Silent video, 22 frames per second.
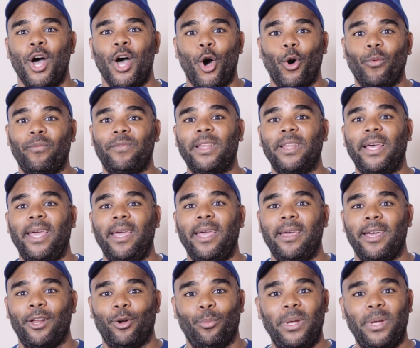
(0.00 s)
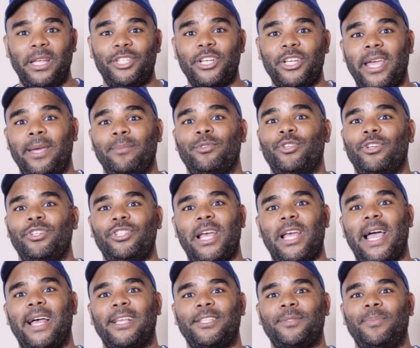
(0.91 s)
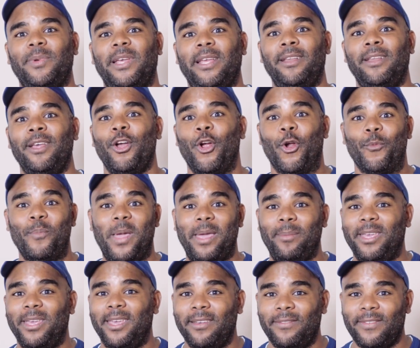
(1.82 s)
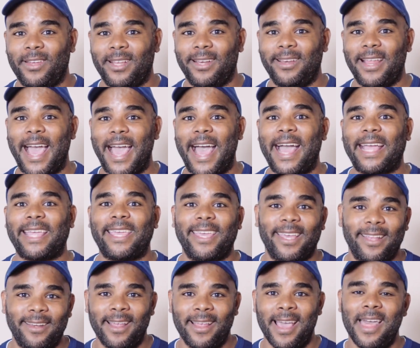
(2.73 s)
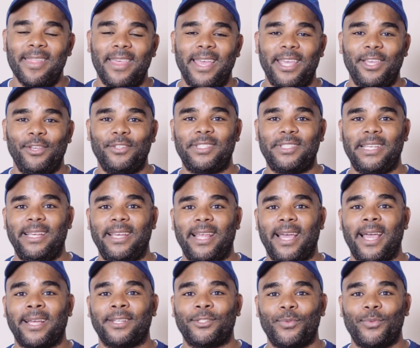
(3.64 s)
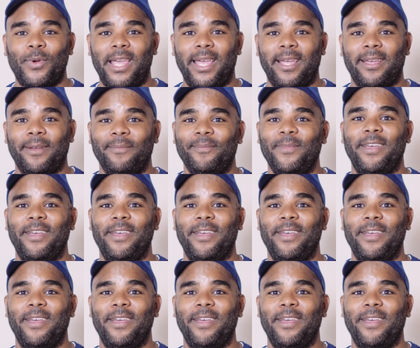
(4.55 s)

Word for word: Hopefully, it'll be James or Jasmine or maybe even Akin that you see next week.